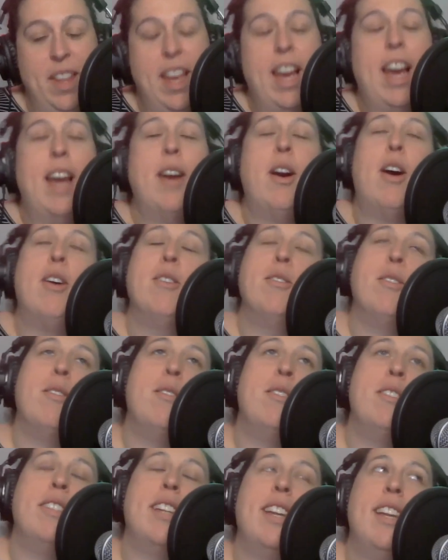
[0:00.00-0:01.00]
I also
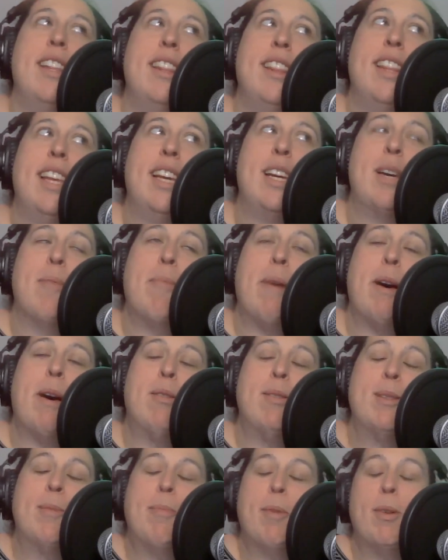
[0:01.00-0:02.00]
didn't think
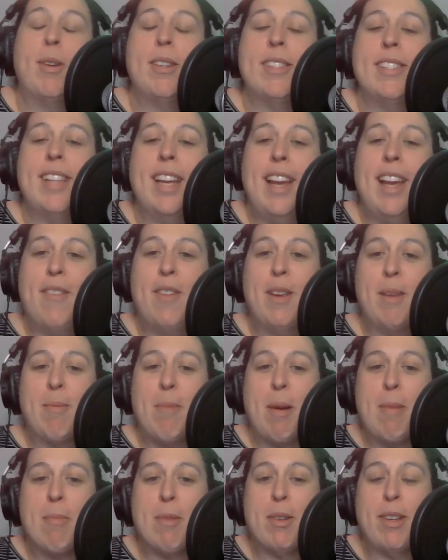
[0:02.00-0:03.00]
about sports having
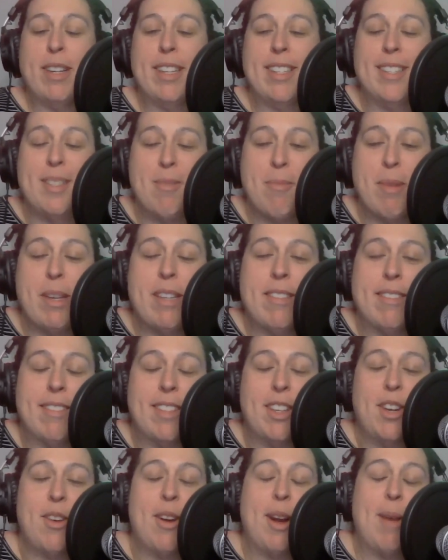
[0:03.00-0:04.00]
memories, but
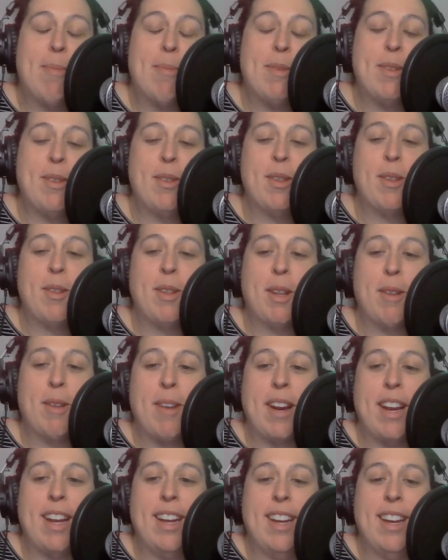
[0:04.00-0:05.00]
you're absolutely
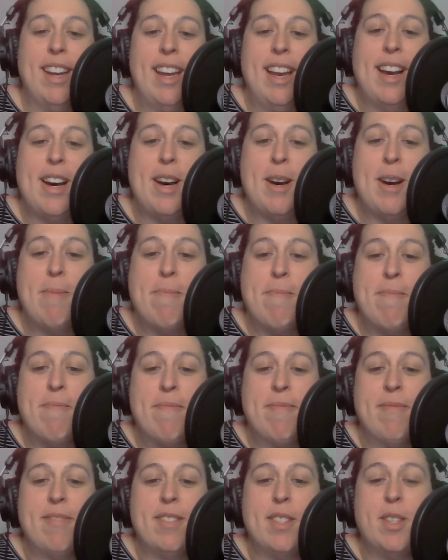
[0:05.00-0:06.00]
right.
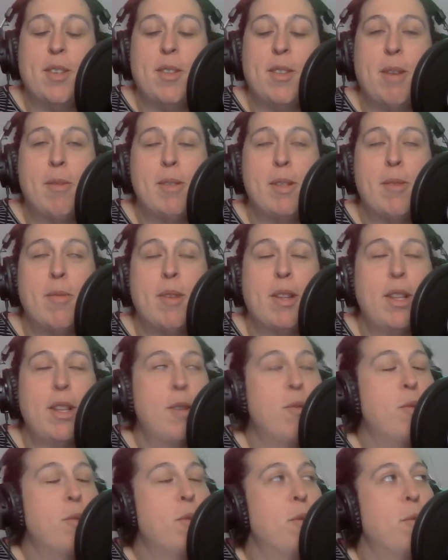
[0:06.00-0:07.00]
So that was a really
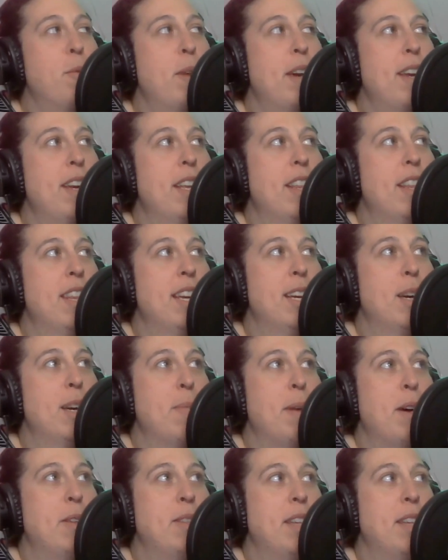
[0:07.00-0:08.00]
cool way to think about